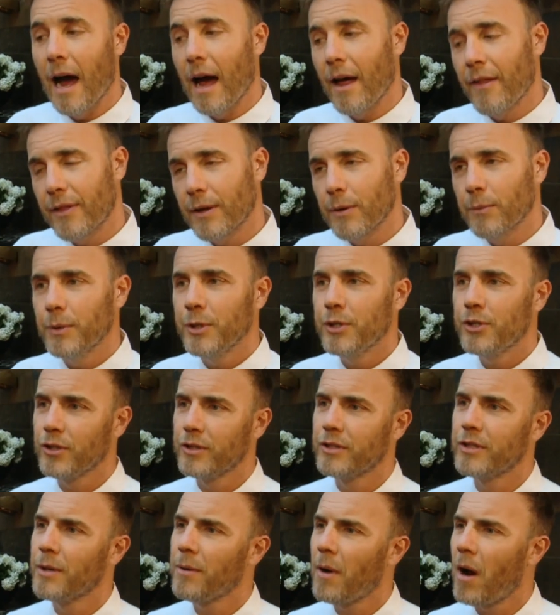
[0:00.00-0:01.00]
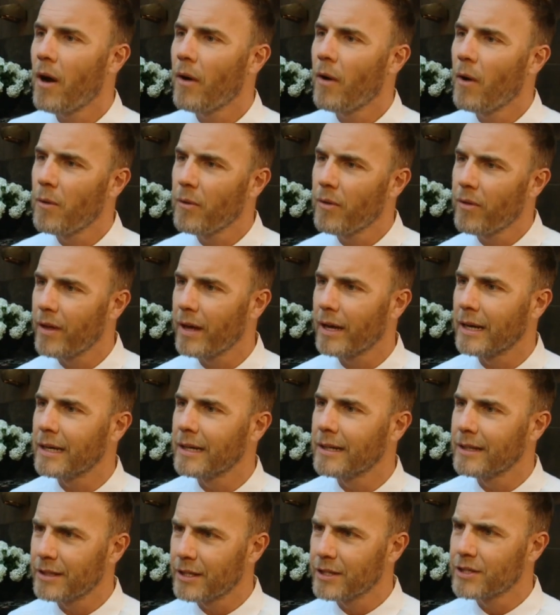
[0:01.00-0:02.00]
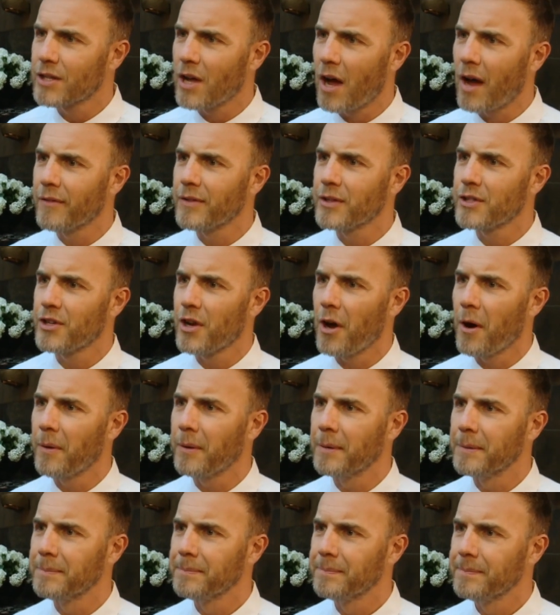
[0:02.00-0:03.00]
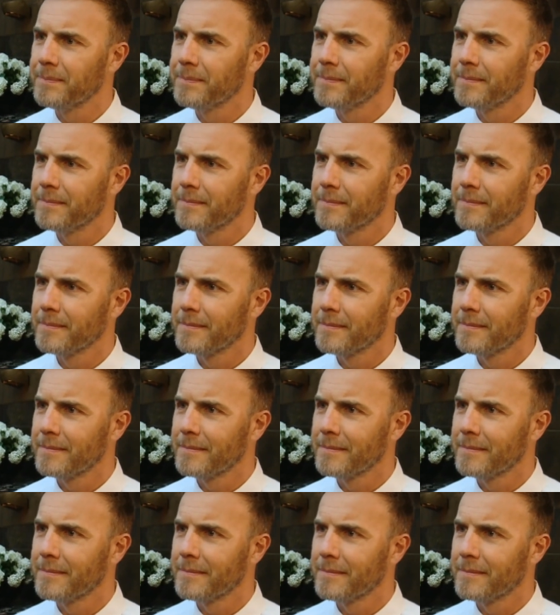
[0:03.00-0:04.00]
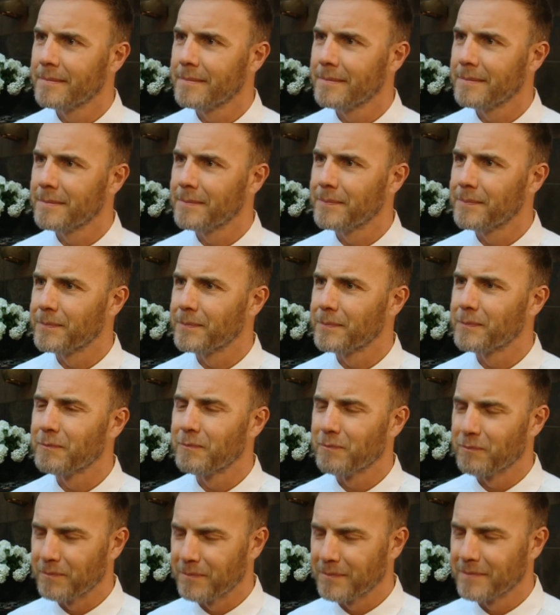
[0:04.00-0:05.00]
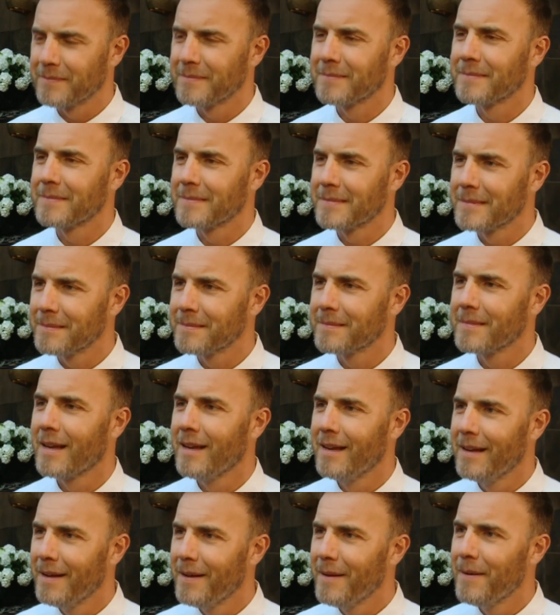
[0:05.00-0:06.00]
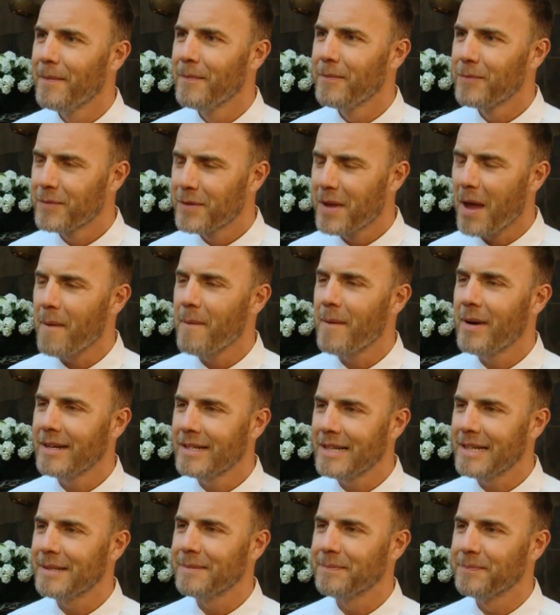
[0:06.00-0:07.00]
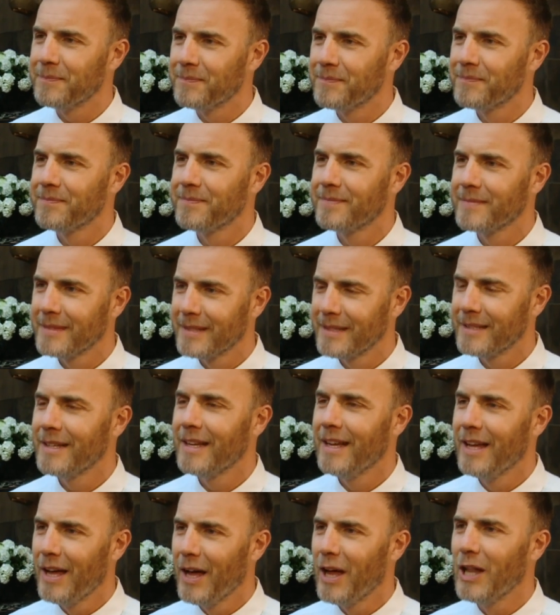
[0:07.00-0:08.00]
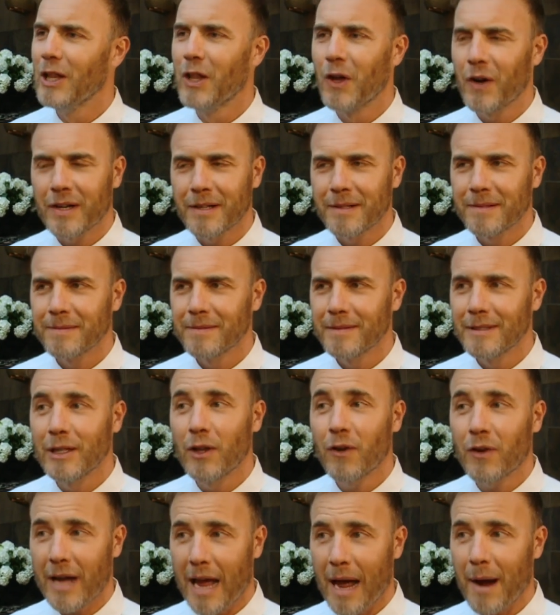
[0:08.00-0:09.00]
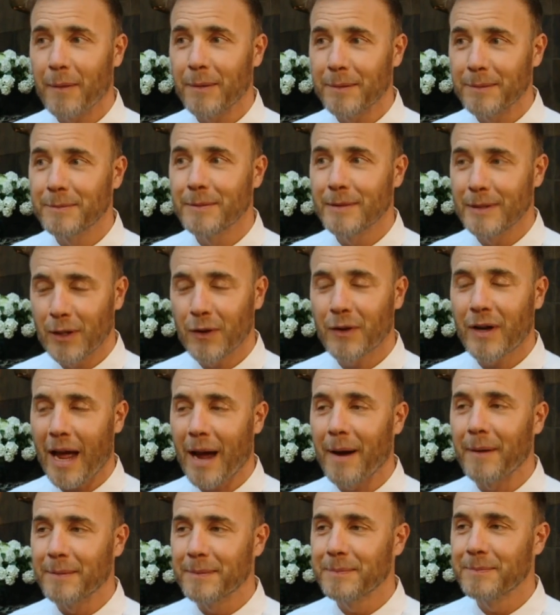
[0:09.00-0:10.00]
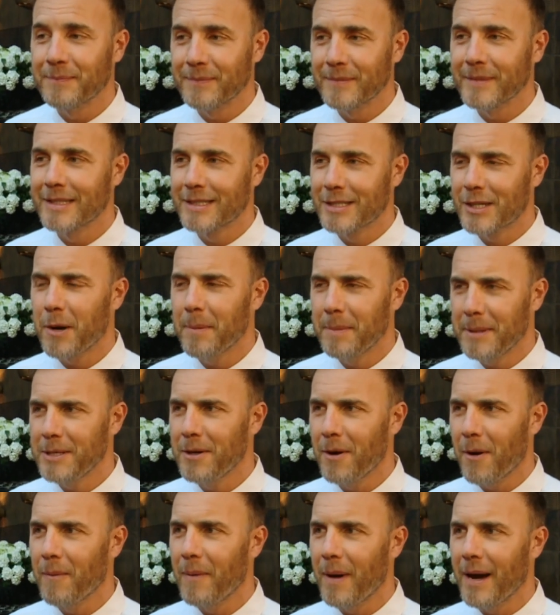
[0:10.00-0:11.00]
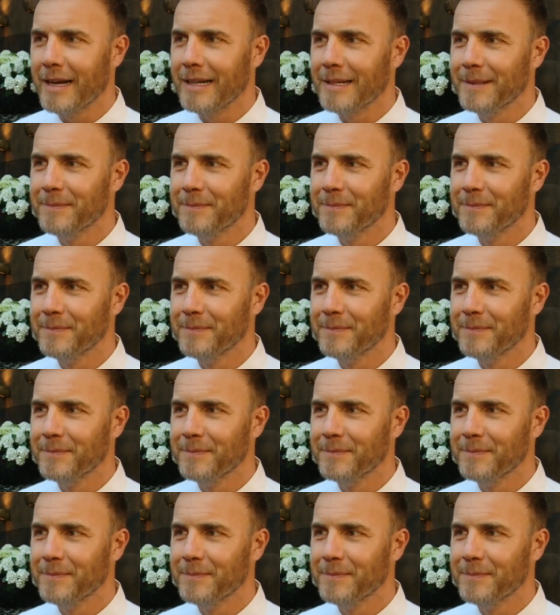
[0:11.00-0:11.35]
I think we should do our own thing at the start of the show oh my god, the Gary Barlow twerking segment would make my life. Get ready. Can you make that happen? I think look, got... look out, look out. It's coming your way.